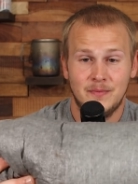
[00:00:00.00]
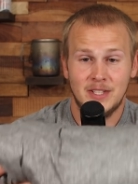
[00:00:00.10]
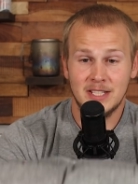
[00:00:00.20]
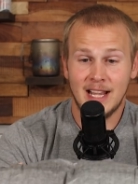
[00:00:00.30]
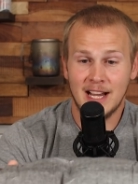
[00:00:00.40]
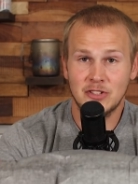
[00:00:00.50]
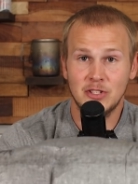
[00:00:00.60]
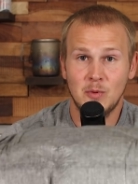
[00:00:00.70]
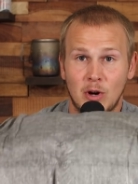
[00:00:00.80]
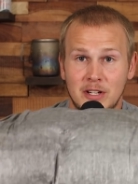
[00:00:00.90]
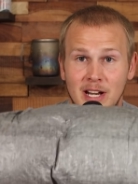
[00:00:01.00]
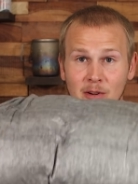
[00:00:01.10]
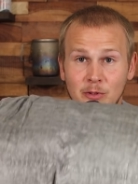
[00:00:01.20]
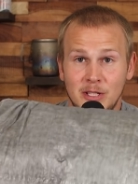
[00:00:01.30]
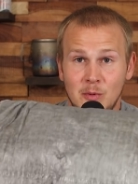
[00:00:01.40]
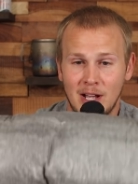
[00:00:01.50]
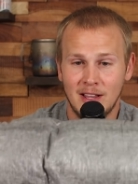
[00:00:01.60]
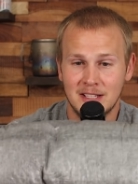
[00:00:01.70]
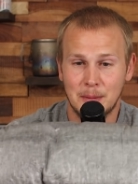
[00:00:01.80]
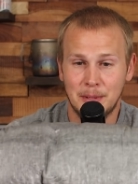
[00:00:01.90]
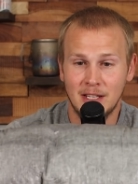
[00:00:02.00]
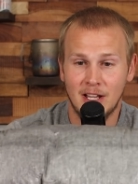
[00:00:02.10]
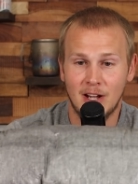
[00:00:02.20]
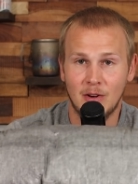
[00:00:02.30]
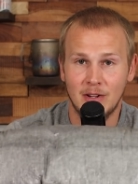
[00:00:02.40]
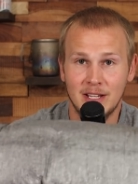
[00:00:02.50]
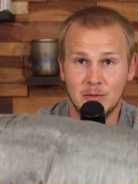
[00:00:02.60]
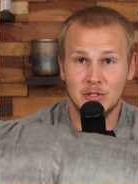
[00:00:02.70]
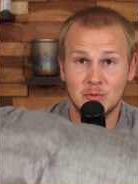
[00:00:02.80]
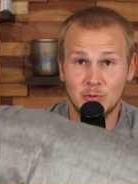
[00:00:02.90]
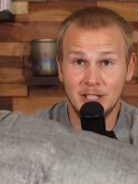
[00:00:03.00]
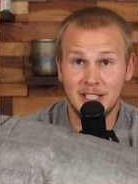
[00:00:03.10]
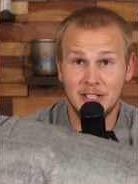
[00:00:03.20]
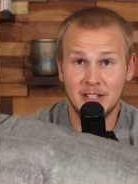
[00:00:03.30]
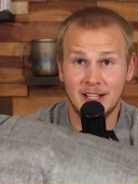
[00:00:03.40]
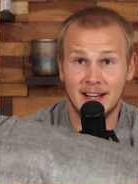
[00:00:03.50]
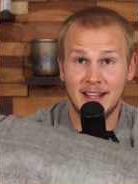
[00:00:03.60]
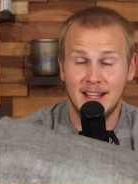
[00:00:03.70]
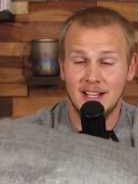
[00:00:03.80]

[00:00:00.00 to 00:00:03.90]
this actually worked out really well as a pillow. It was really good.